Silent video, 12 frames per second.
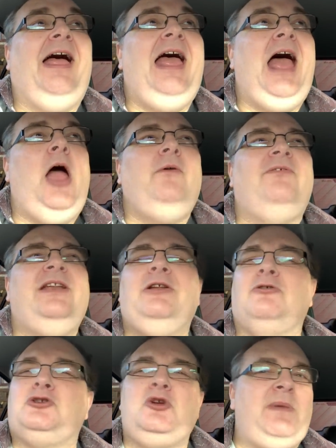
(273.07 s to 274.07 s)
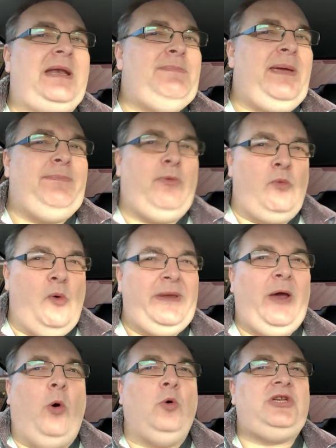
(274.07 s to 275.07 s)
Hopefully not too many people will be
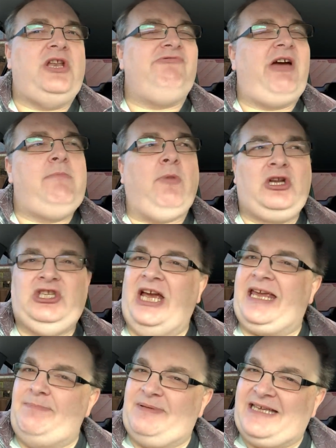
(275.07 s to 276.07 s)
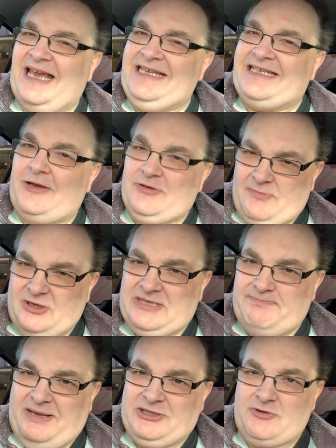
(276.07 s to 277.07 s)
hoarding around my jacket potatoes, my
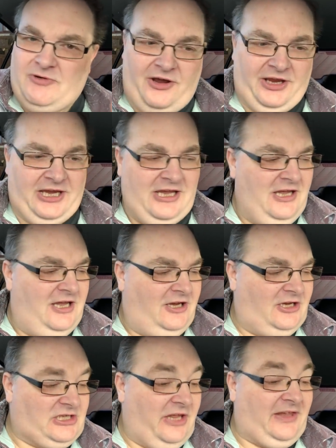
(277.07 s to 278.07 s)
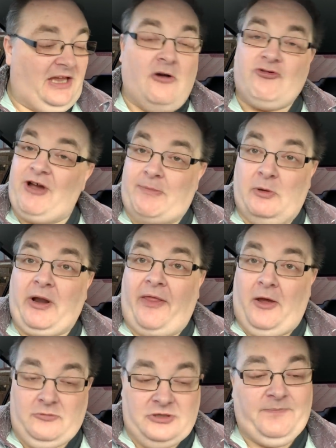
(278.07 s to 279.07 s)
spudulite, because I think I'll grab one of
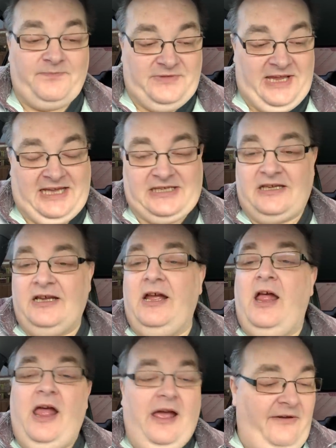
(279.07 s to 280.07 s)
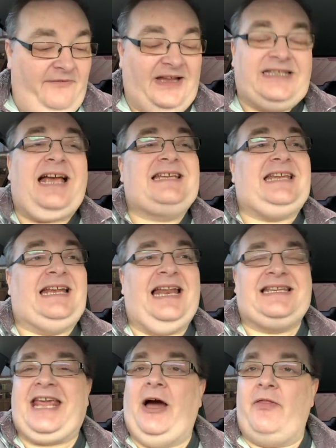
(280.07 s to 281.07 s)
those. Yes. Fantastic.
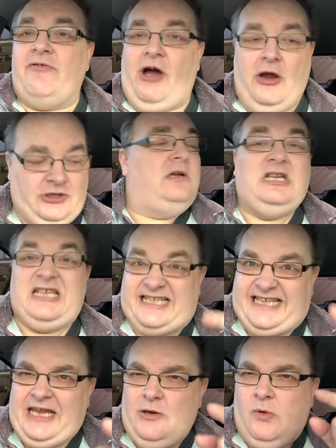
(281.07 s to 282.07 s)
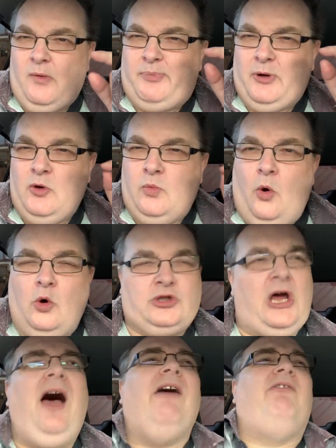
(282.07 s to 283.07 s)
Let's get on the road. See you at Blue
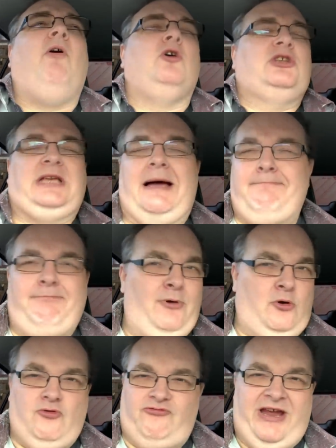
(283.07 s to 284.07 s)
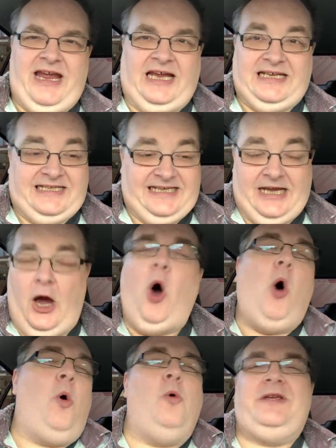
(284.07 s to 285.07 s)
Water for some Blu-ray hunting.
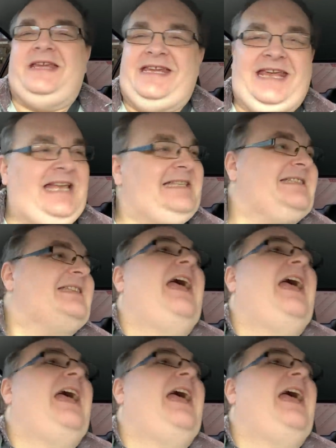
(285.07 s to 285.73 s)
Oh, yes.